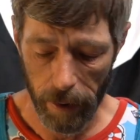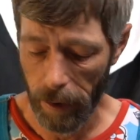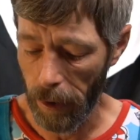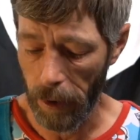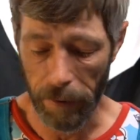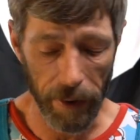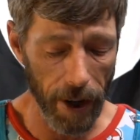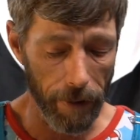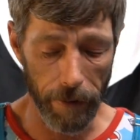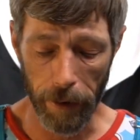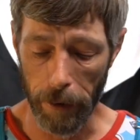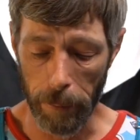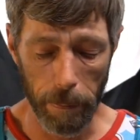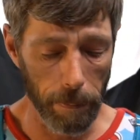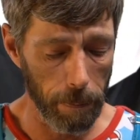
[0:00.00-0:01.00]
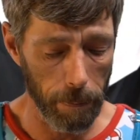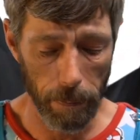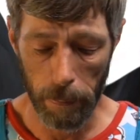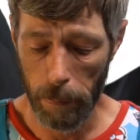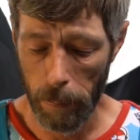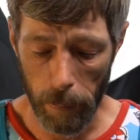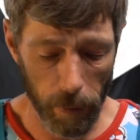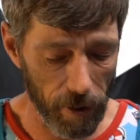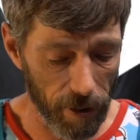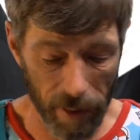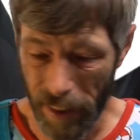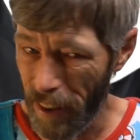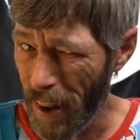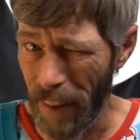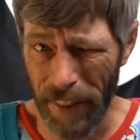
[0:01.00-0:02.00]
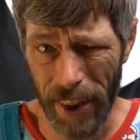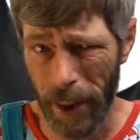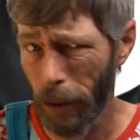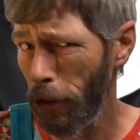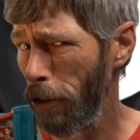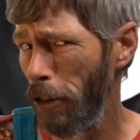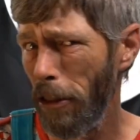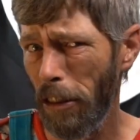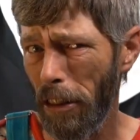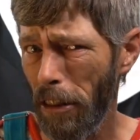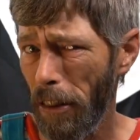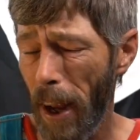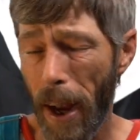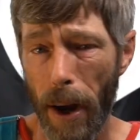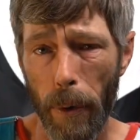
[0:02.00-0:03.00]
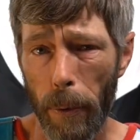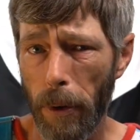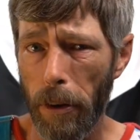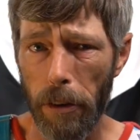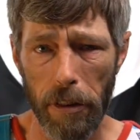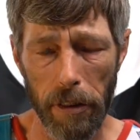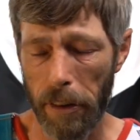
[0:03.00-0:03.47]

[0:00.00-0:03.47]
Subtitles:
Even after 7-ish hours,